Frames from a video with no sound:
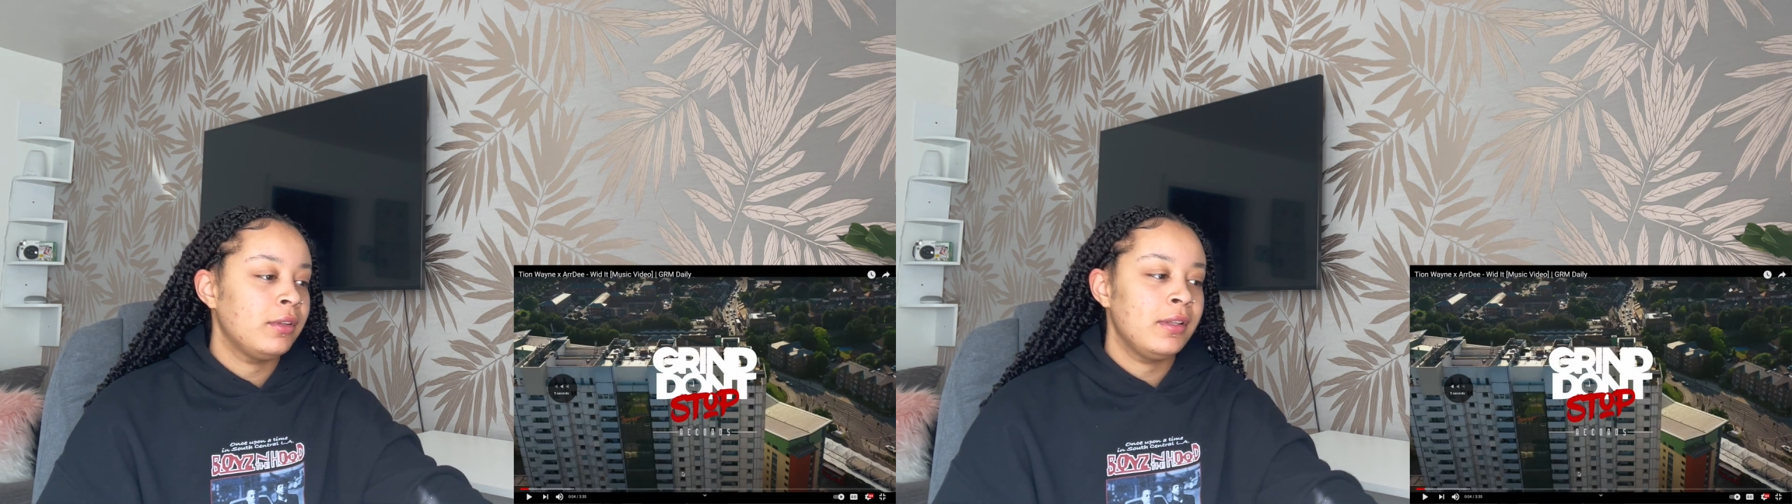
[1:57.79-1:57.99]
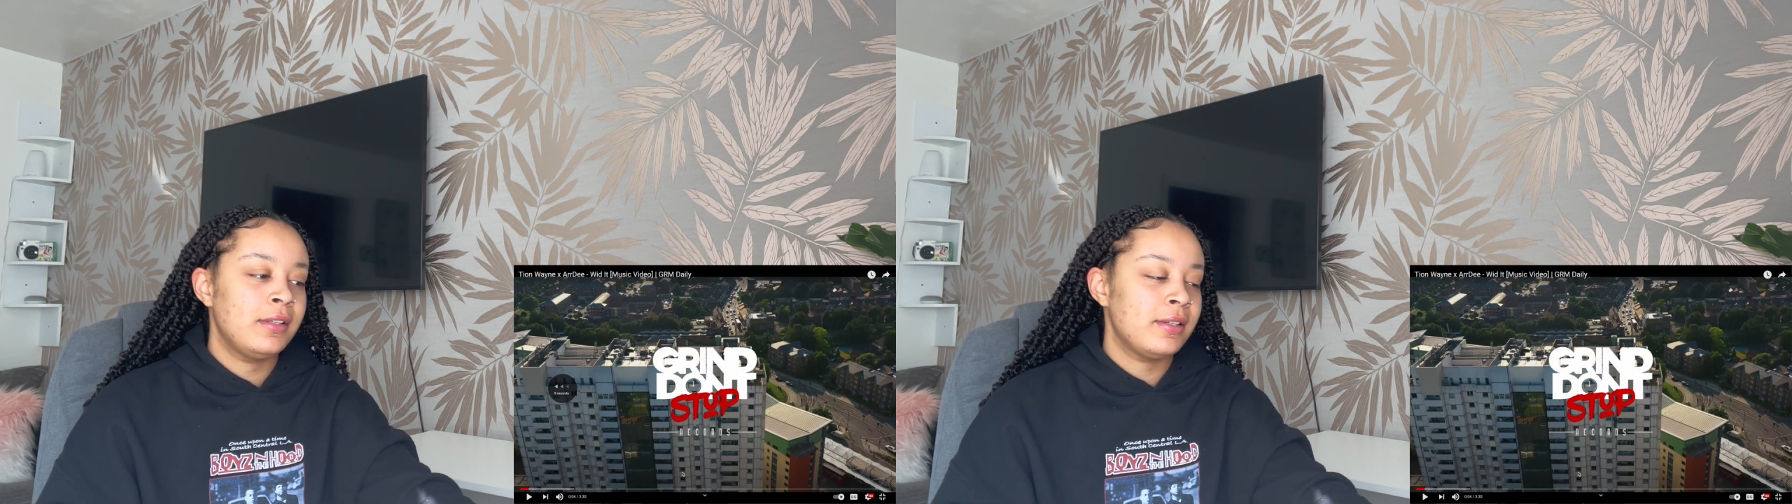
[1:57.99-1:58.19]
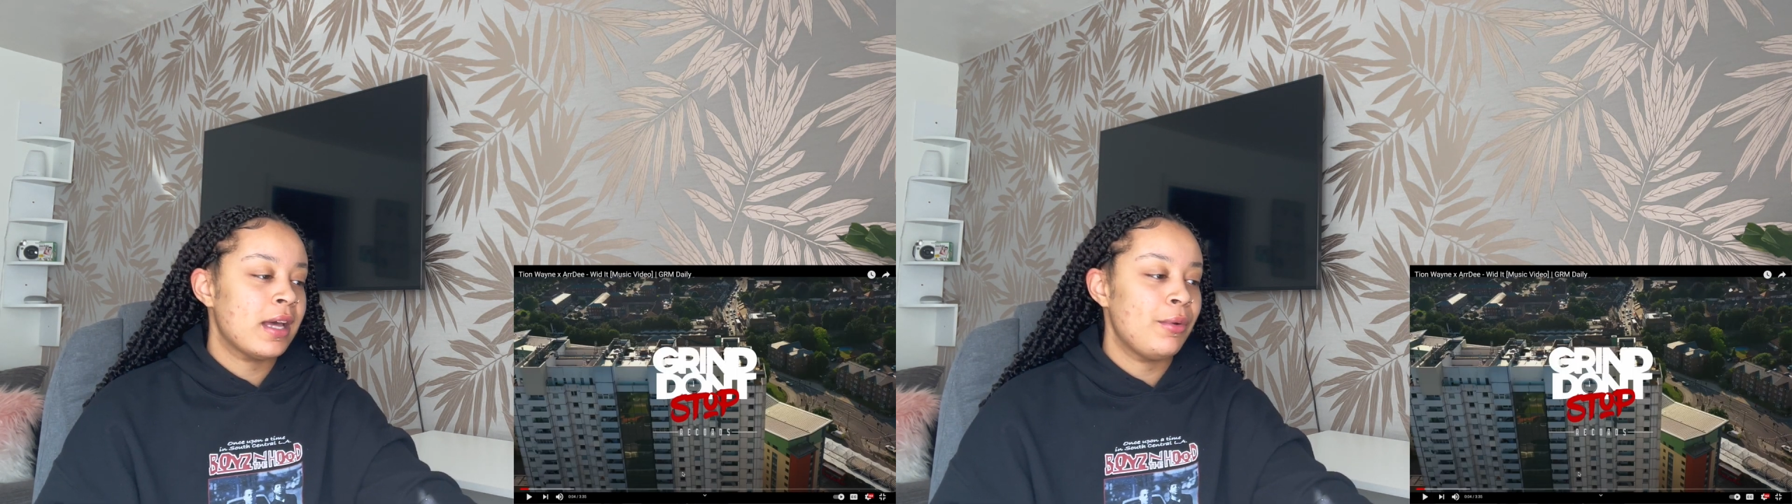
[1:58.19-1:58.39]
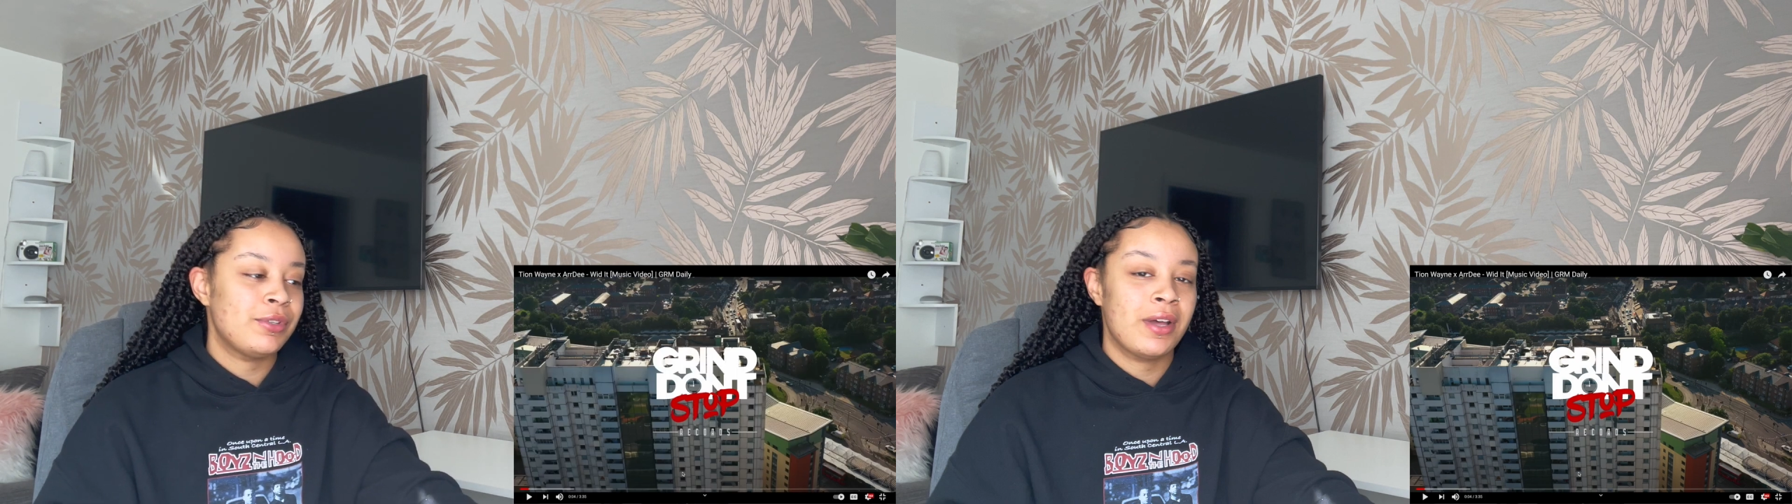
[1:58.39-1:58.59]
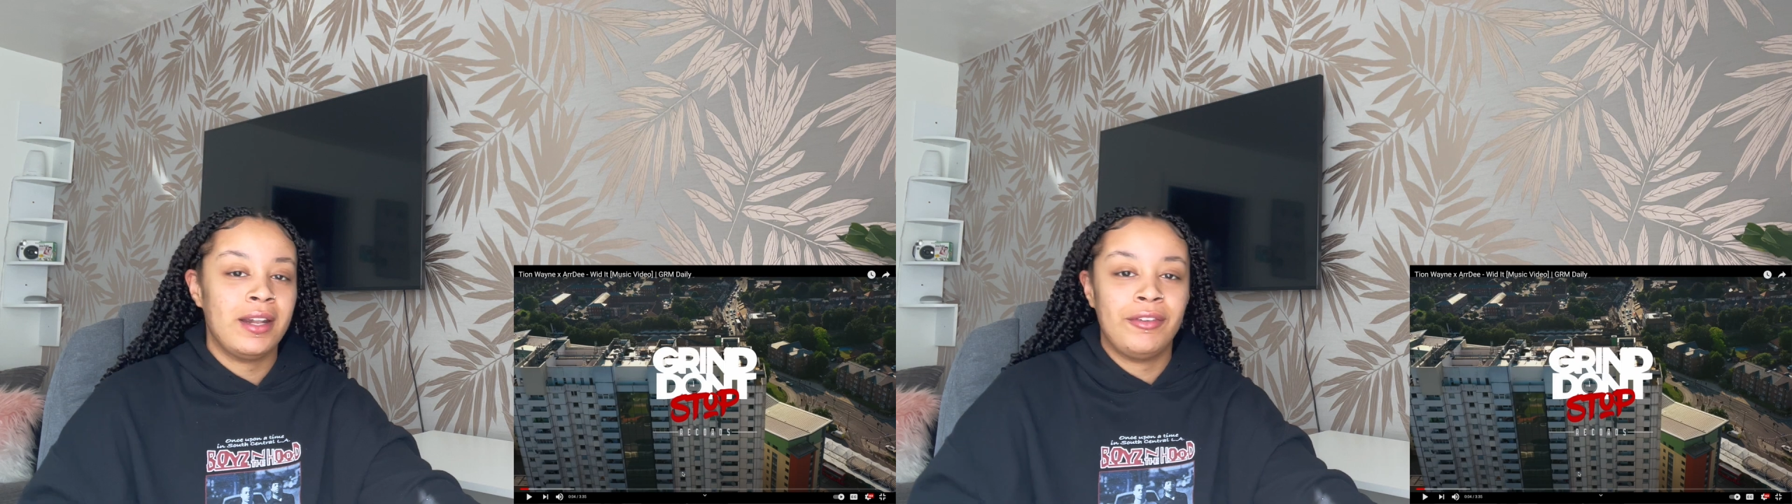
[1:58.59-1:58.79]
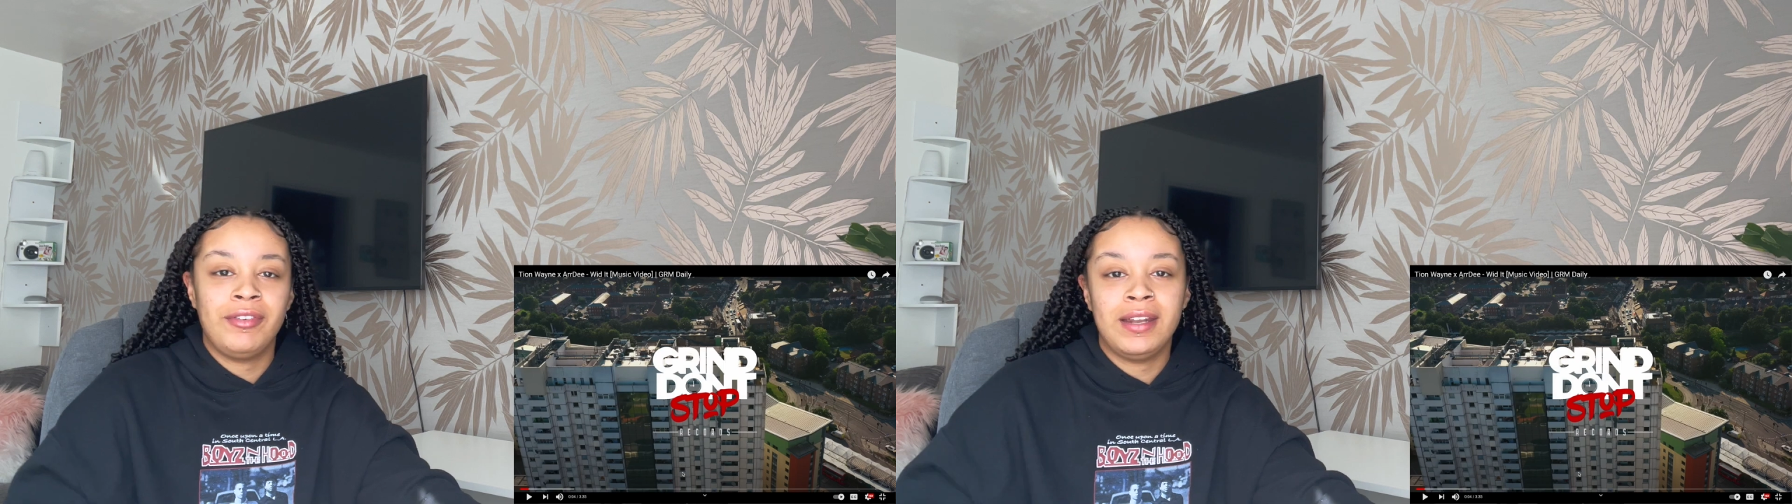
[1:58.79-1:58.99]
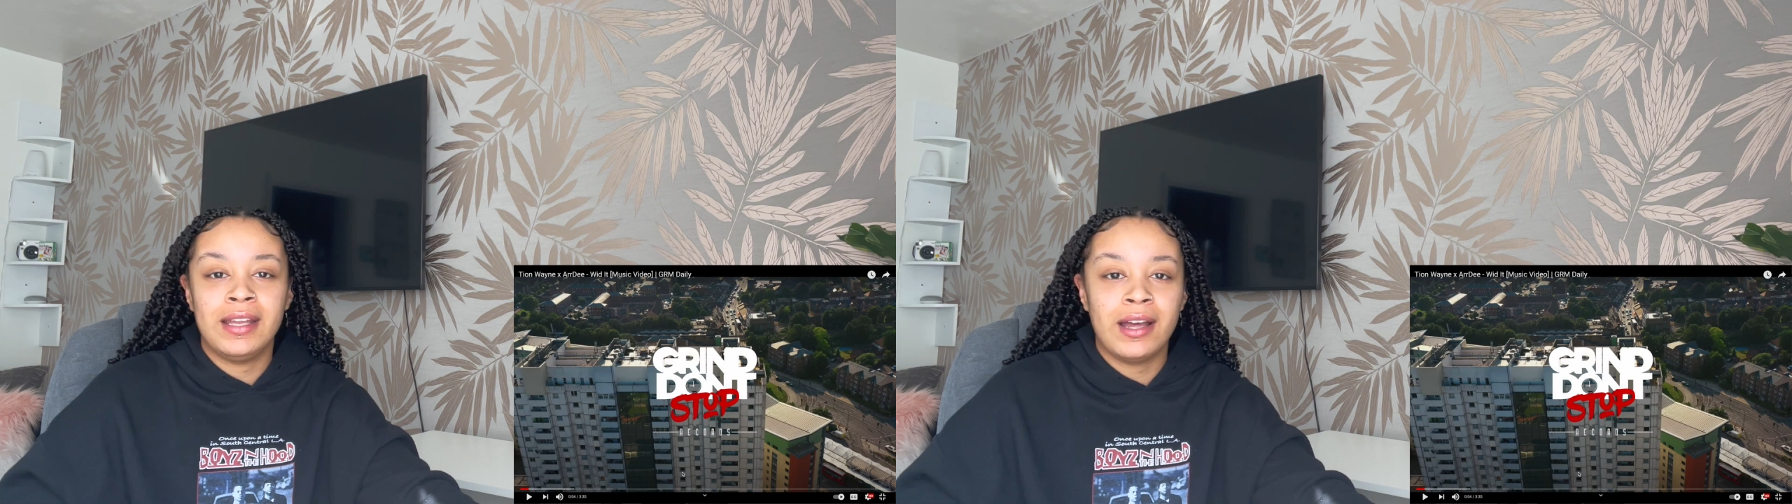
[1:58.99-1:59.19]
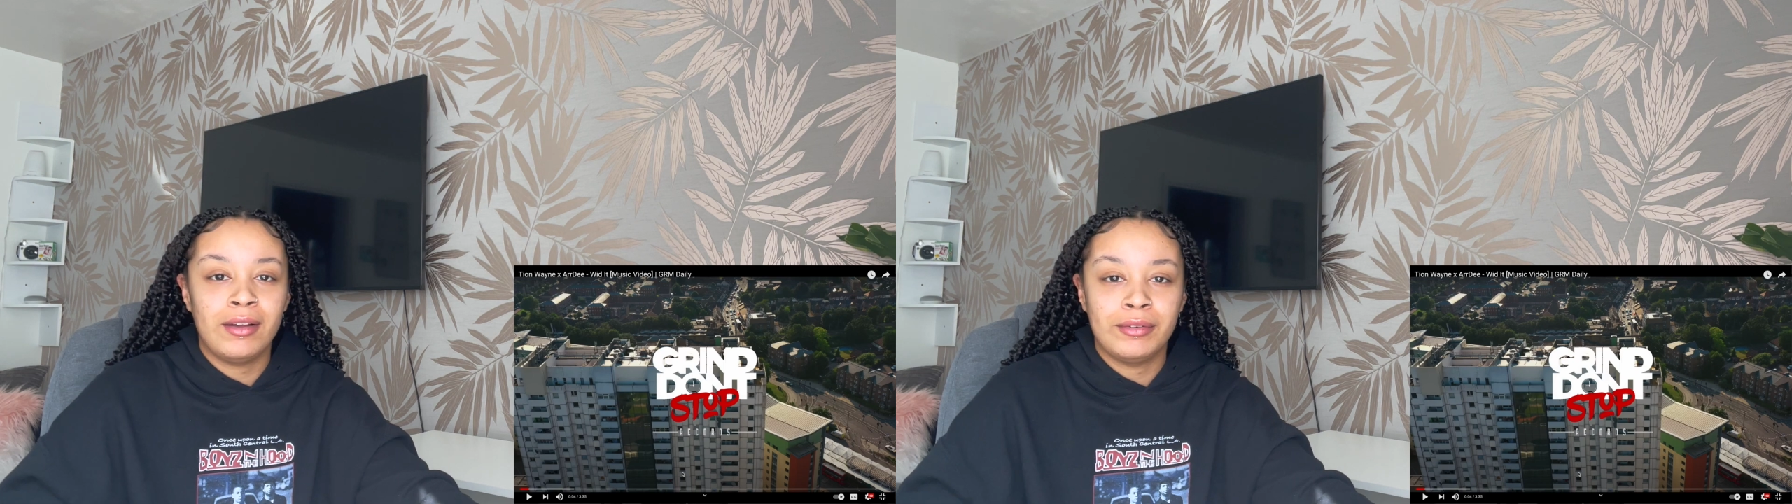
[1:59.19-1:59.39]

This Is how we signed the video?